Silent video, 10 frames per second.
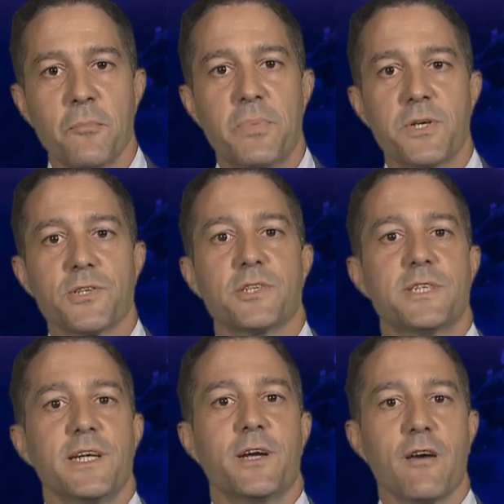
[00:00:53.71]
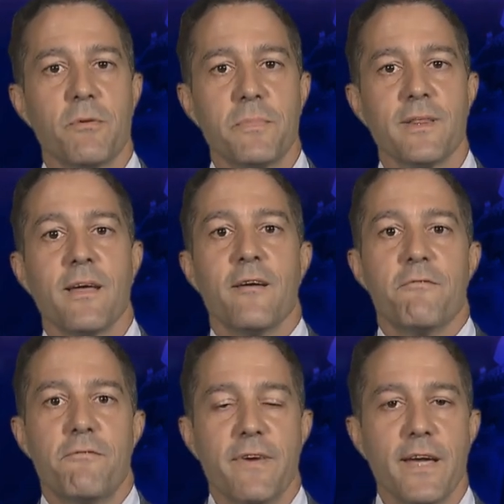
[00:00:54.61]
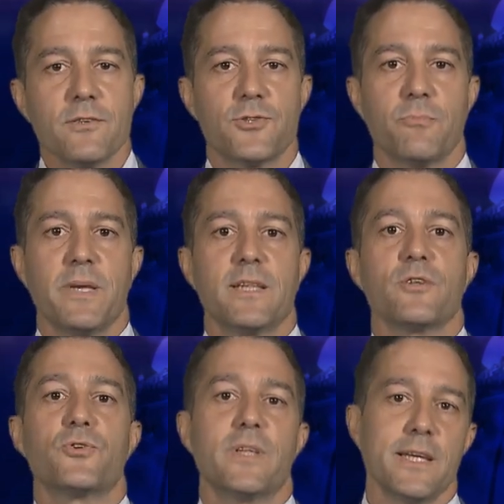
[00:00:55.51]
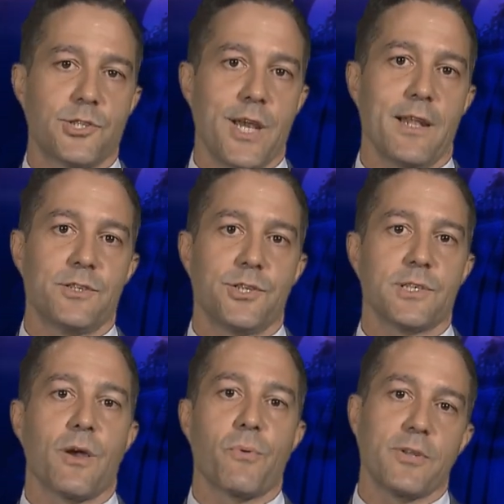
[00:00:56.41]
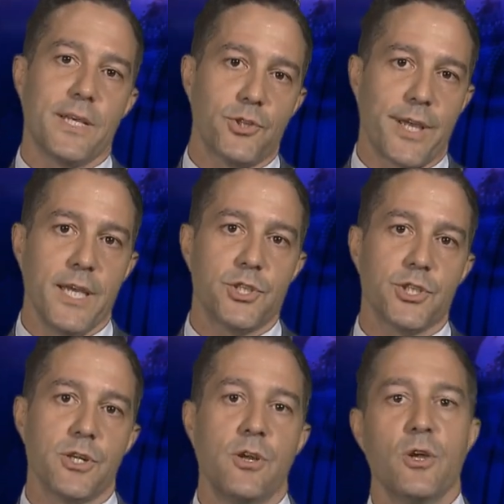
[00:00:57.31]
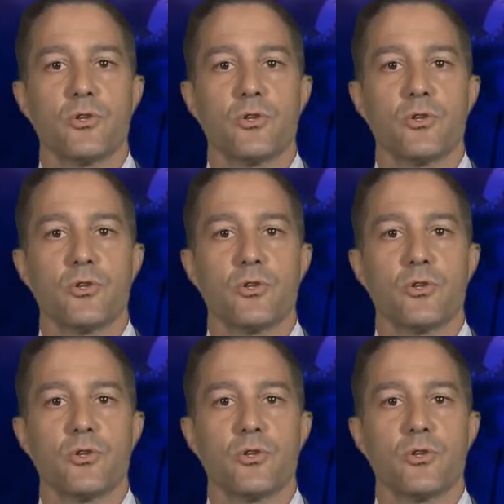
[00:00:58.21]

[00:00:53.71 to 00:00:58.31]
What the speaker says: because our city government fails to meet today's challenges around education,